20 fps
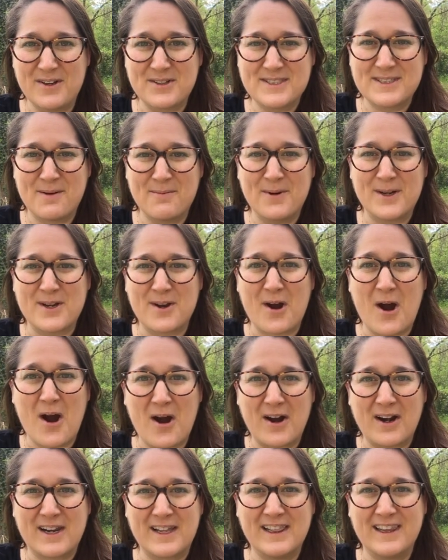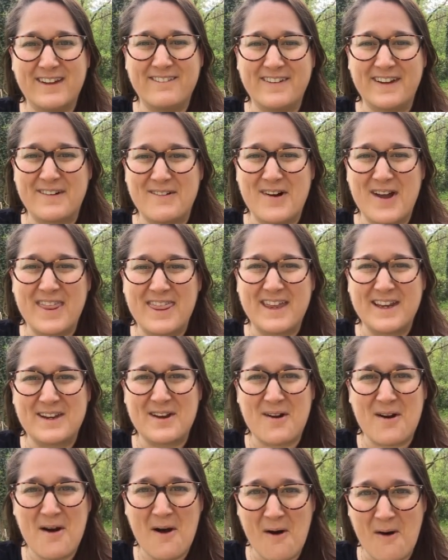someone you're already living with in
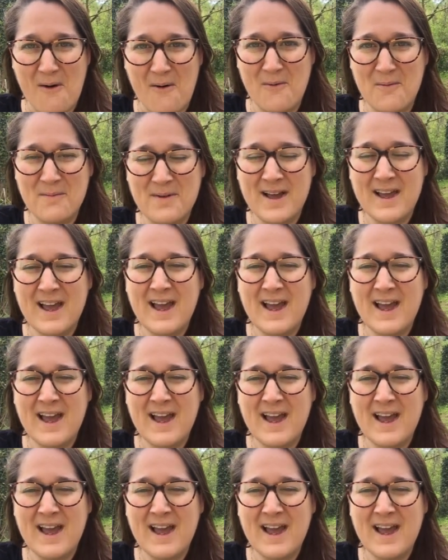your home,